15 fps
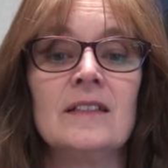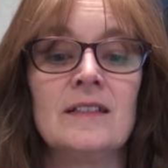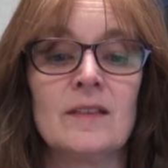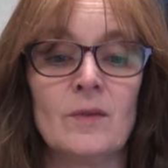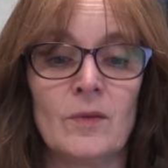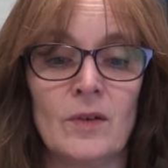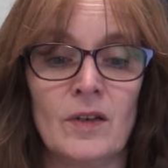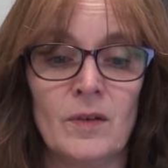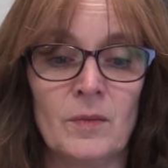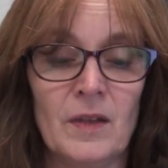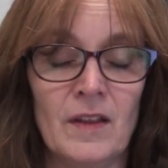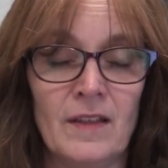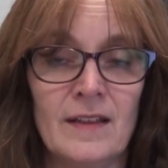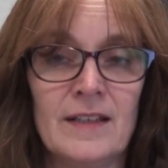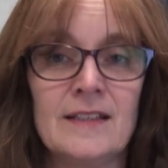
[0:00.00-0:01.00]
he said, "We're going to
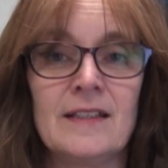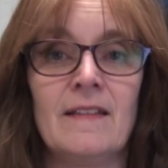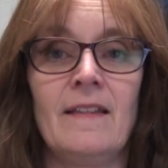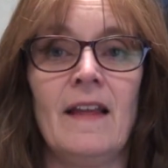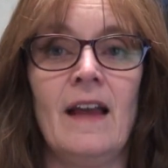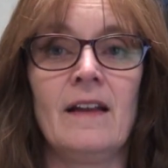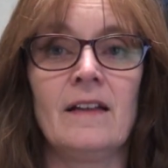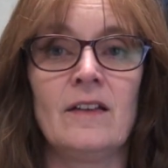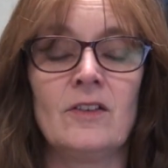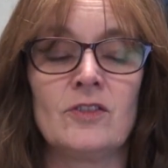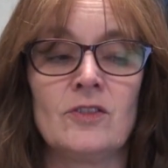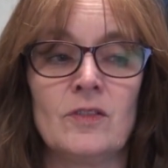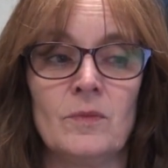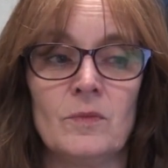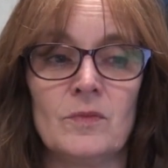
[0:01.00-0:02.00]
be this and that
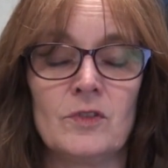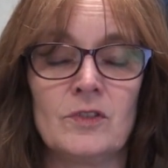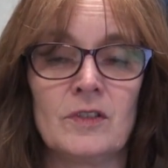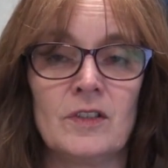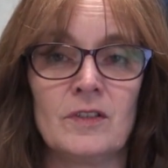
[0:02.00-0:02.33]
customs,